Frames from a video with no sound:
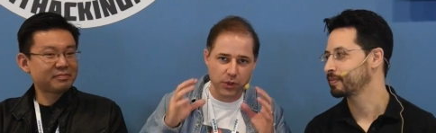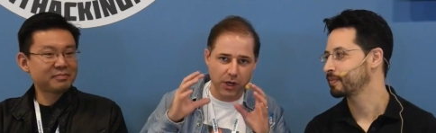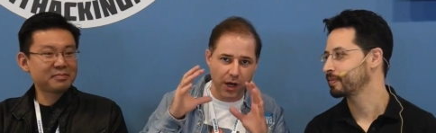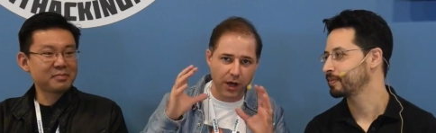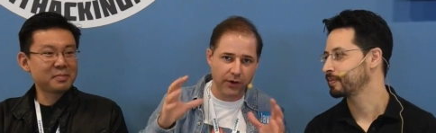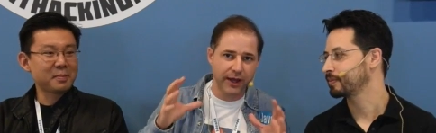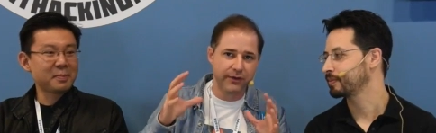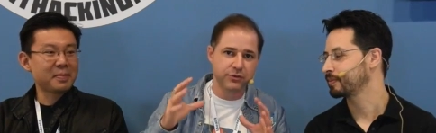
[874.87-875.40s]
Speaker 1: we
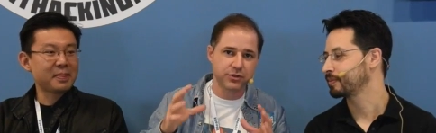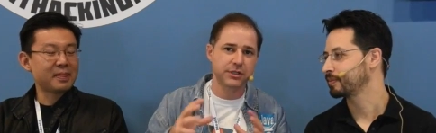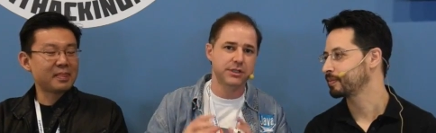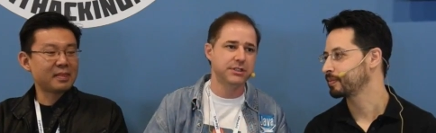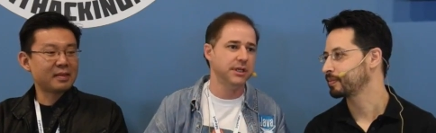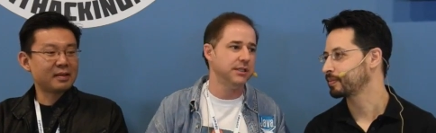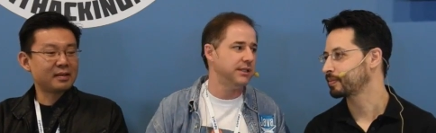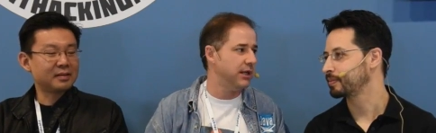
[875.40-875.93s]
all have to
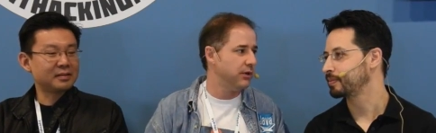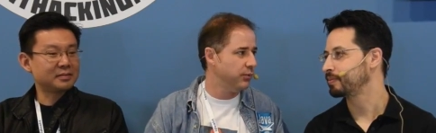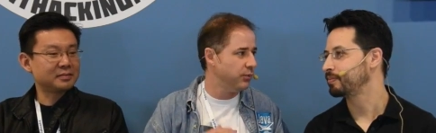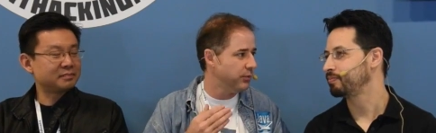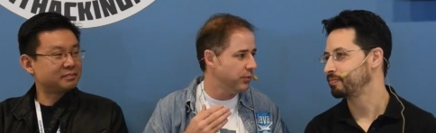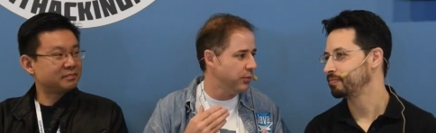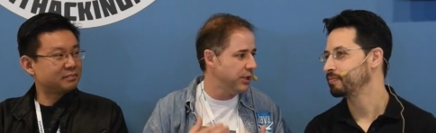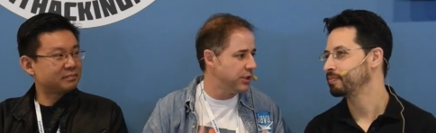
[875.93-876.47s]
understand that.
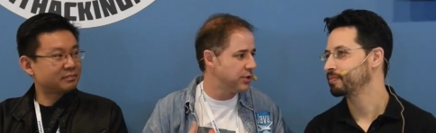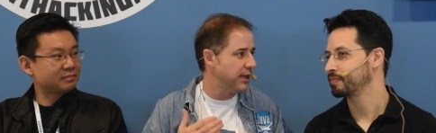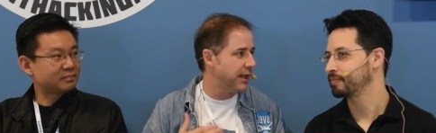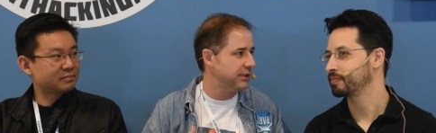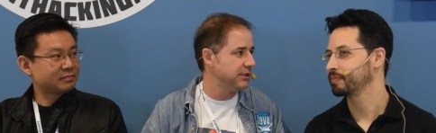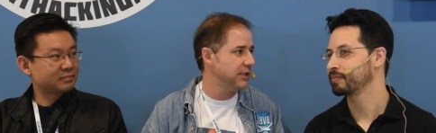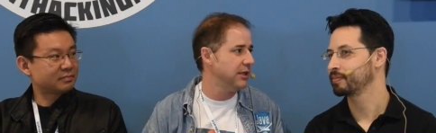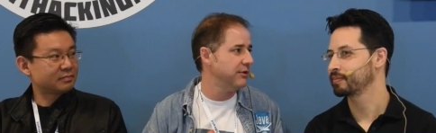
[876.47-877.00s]
We
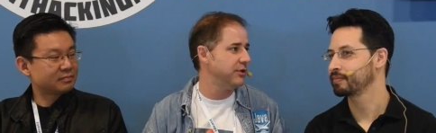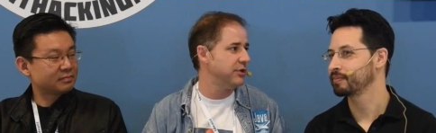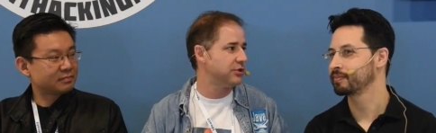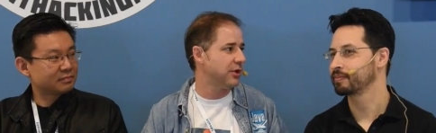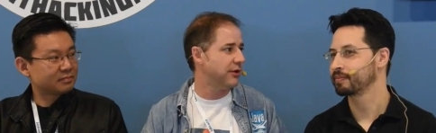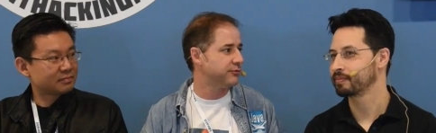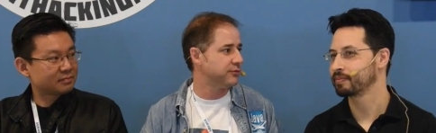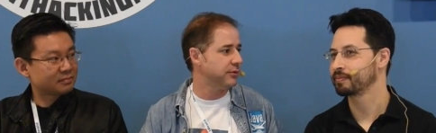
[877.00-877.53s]
together delivering
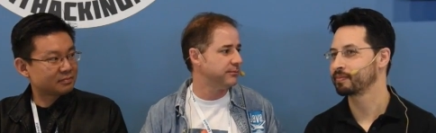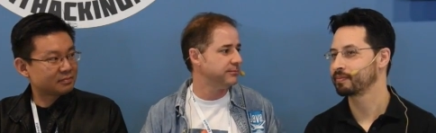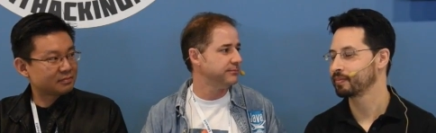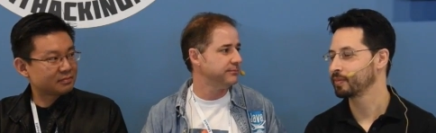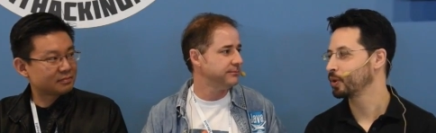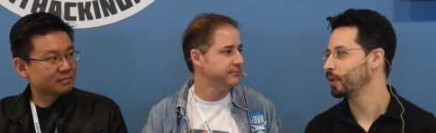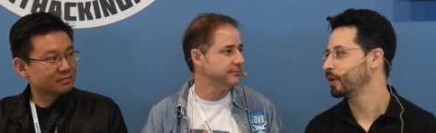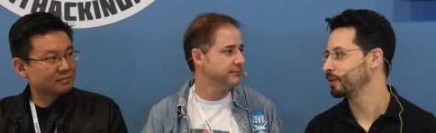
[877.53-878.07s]
software.
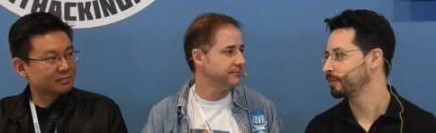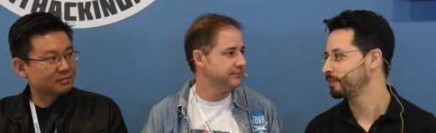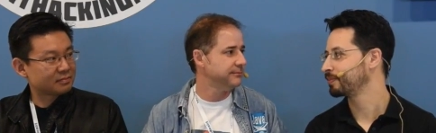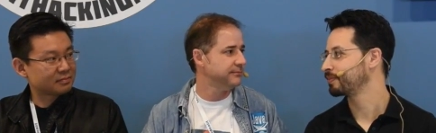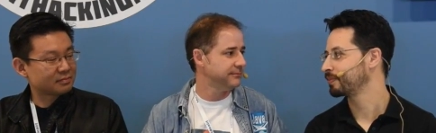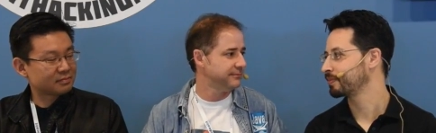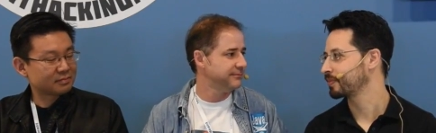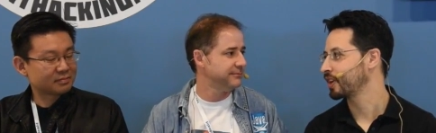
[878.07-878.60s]
Speaker 2: Cool.
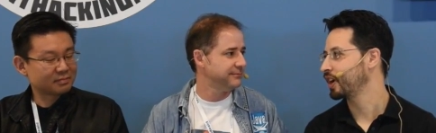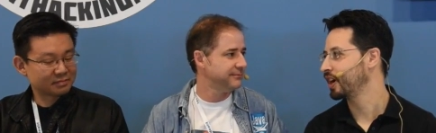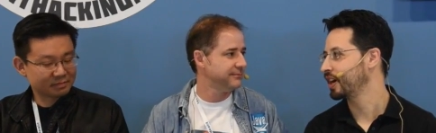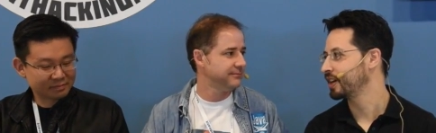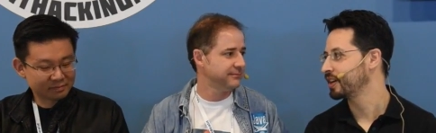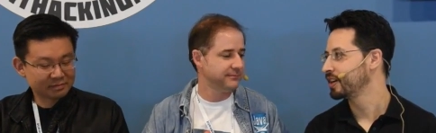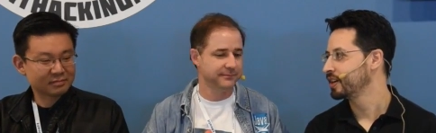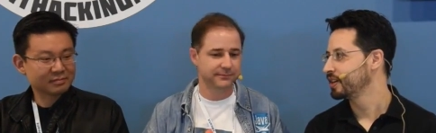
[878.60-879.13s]
All
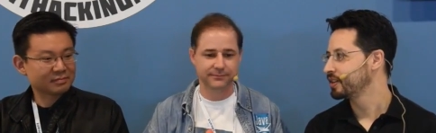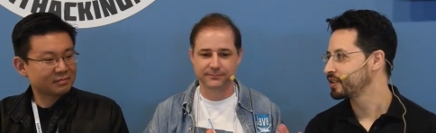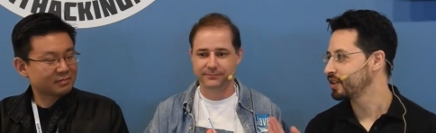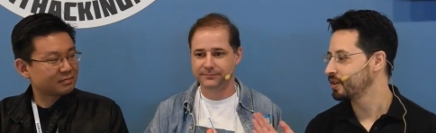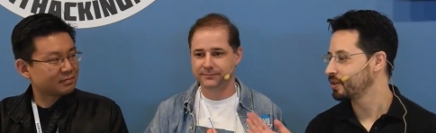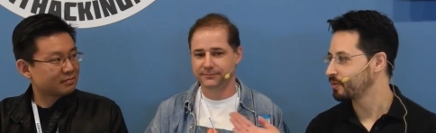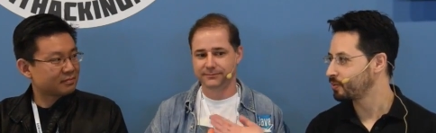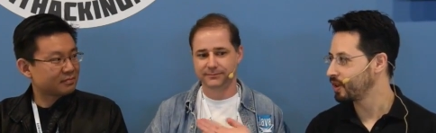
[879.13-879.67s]
right.
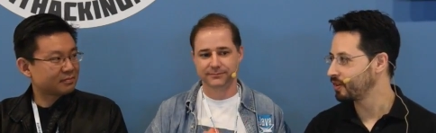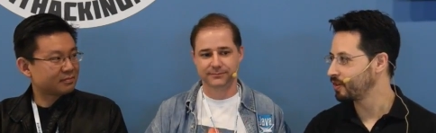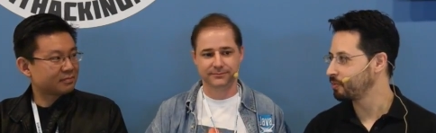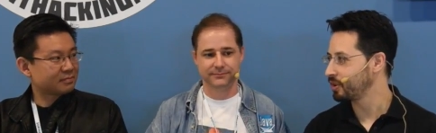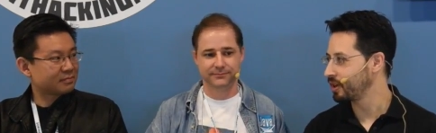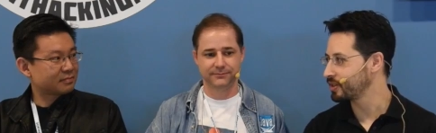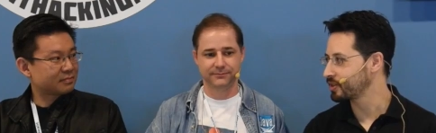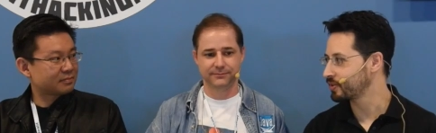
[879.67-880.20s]
So round of
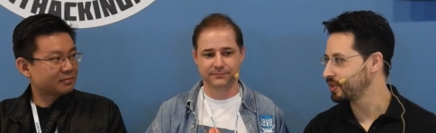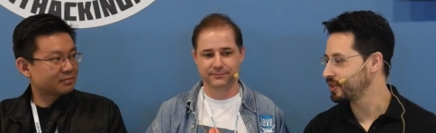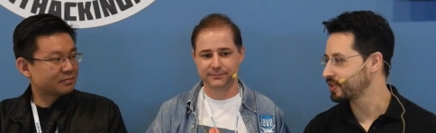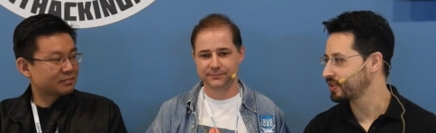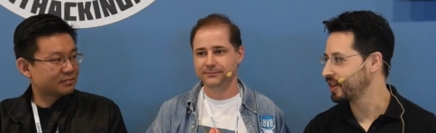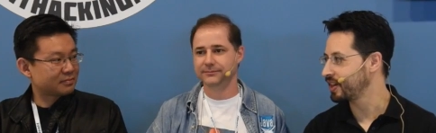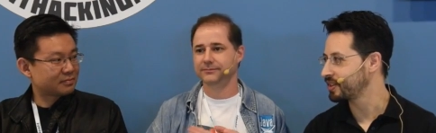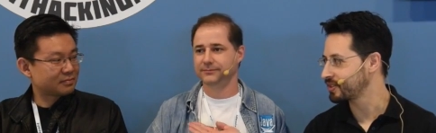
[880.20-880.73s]
applause for
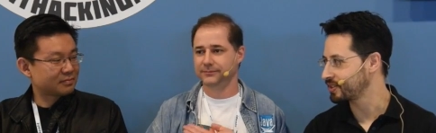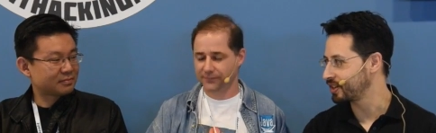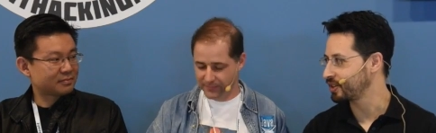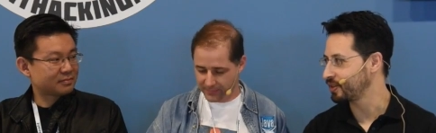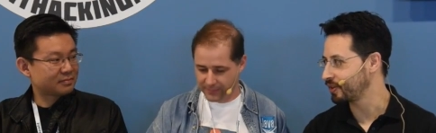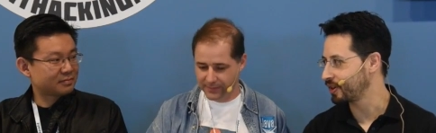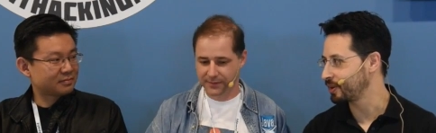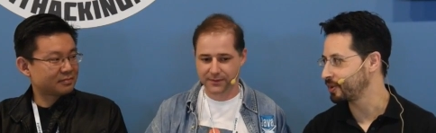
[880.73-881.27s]
these guys.
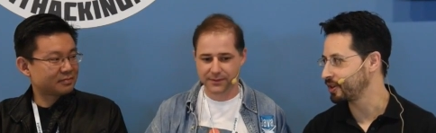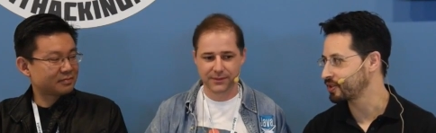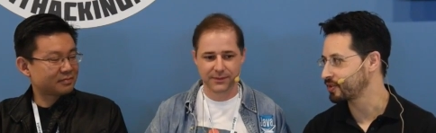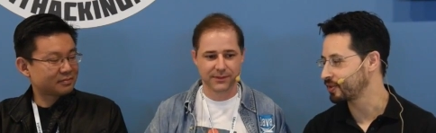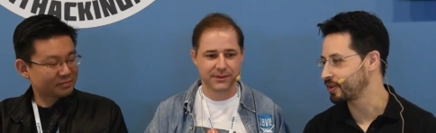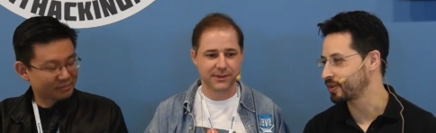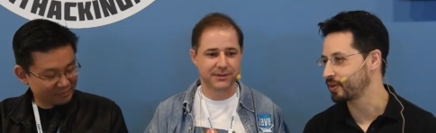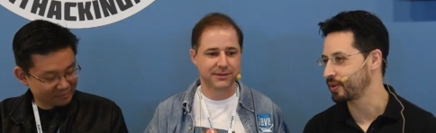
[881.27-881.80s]
Thank you very much
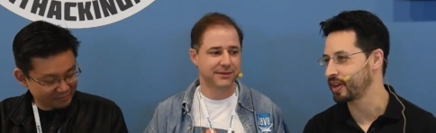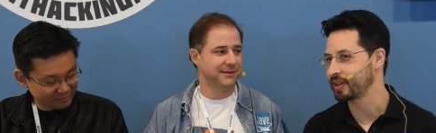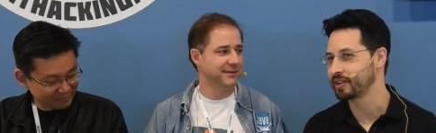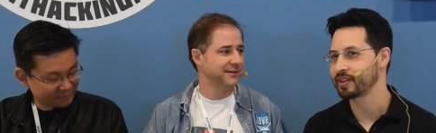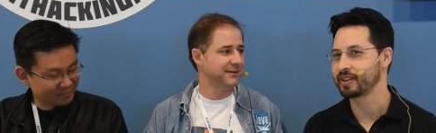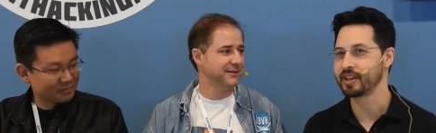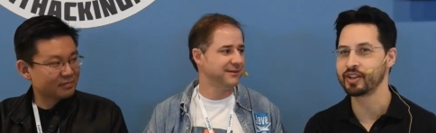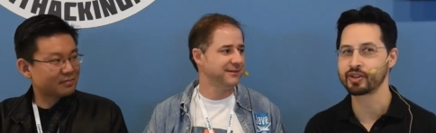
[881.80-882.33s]
for a great
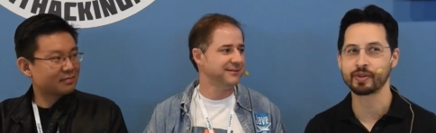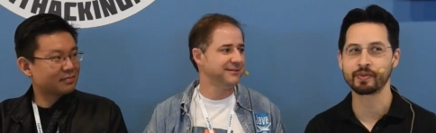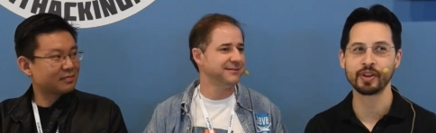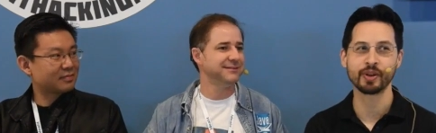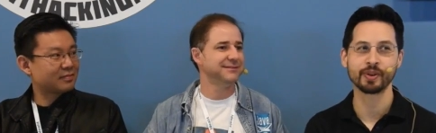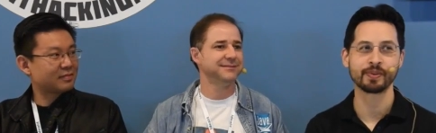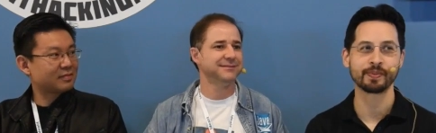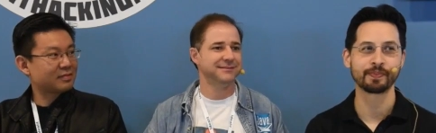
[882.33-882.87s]

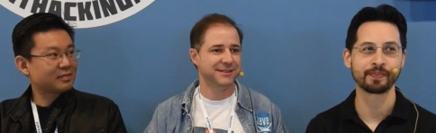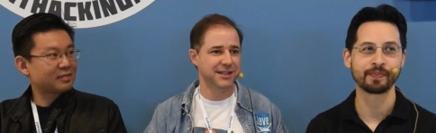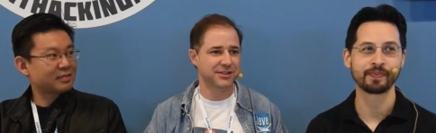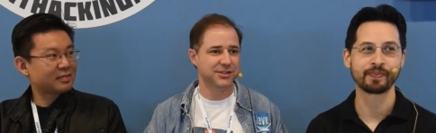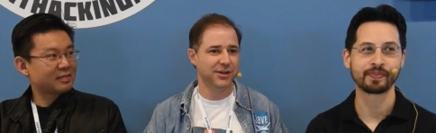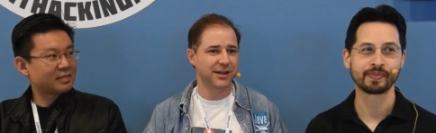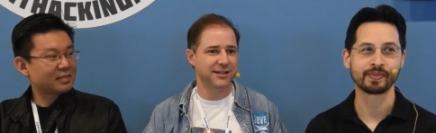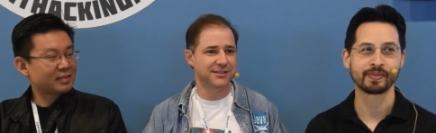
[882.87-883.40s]
interview.
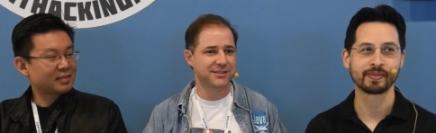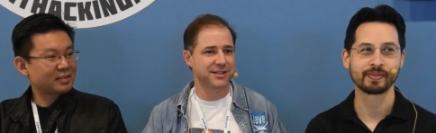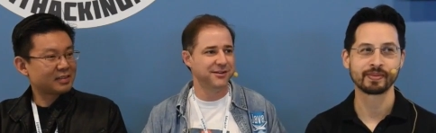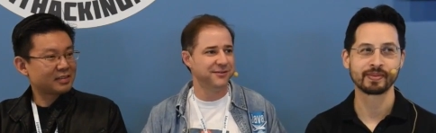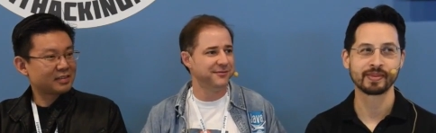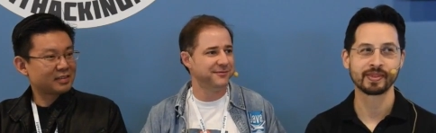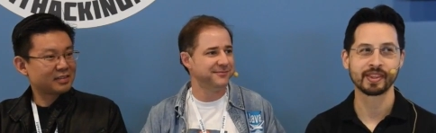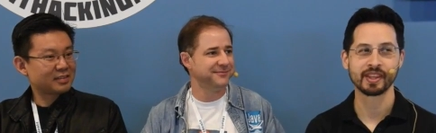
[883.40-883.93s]
Thanks a lot, Steve.